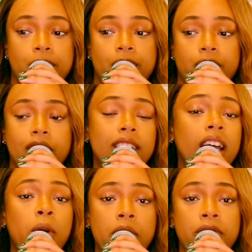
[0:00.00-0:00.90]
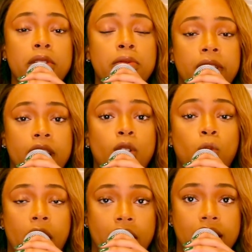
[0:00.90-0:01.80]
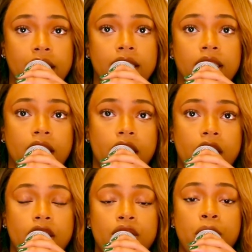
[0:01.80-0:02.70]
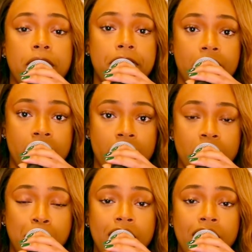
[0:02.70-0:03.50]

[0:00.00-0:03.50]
The takeaway from the video was Your fear of being